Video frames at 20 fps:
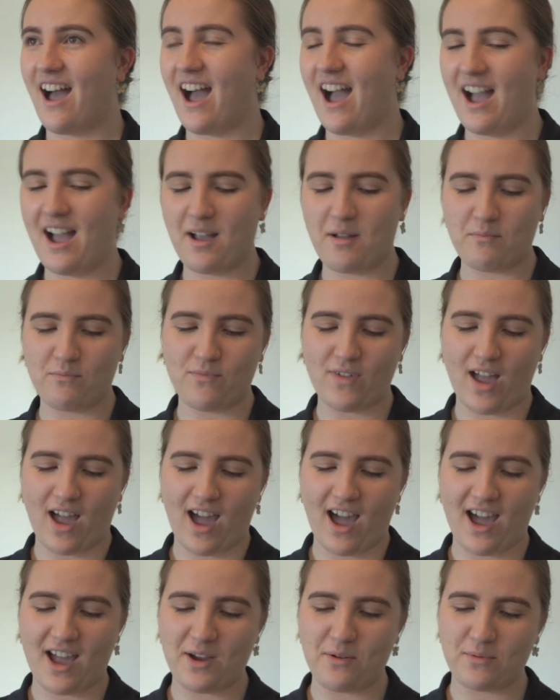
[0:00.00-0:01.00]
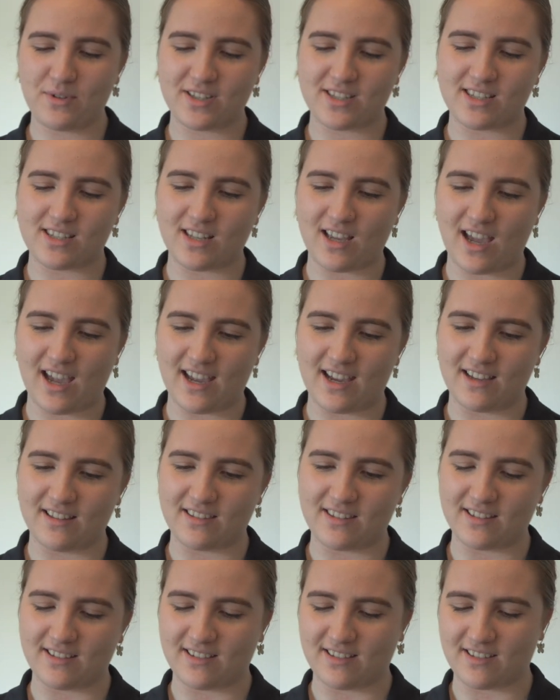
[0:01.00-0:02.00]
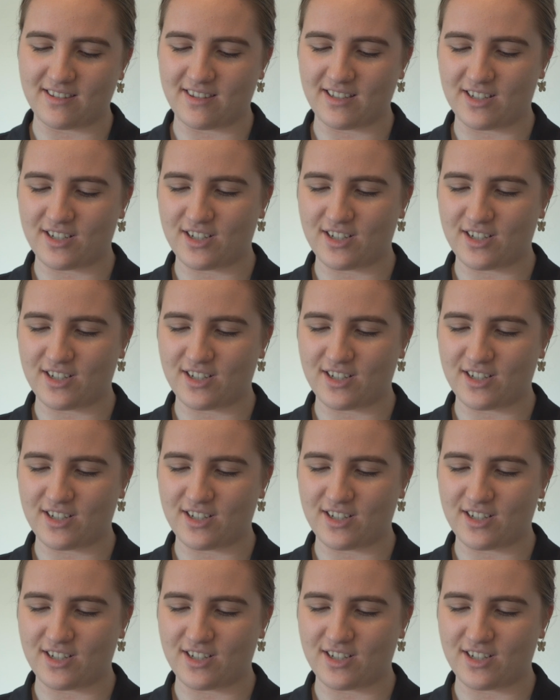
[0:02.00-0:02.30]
I would say the